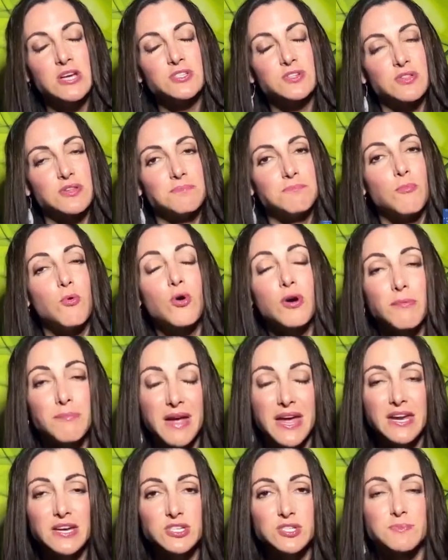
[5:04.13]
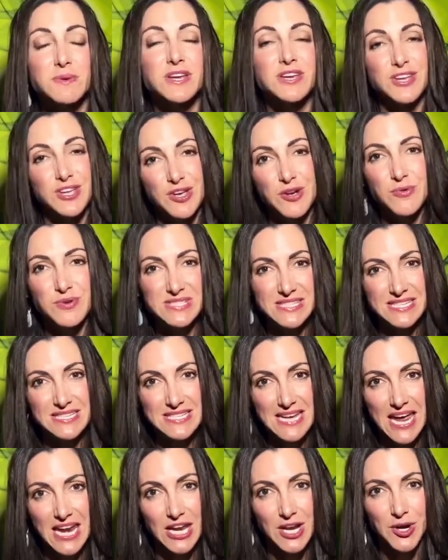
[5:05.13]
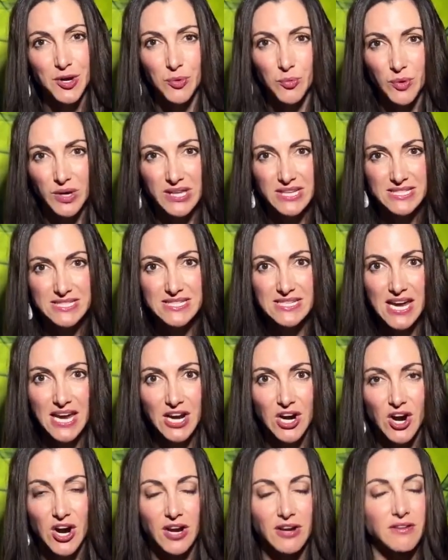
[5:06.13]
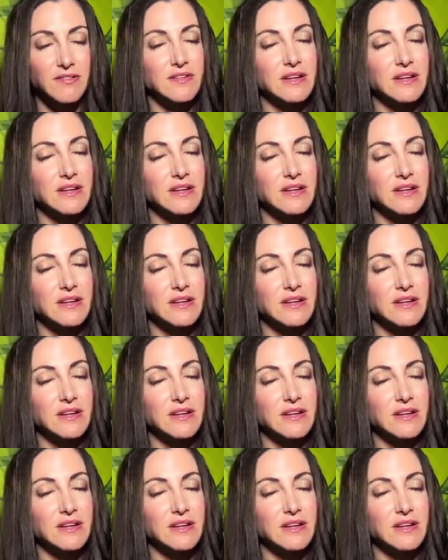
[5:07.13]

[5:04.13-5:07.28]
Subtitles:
So the more management you as the tenant are willing to take on,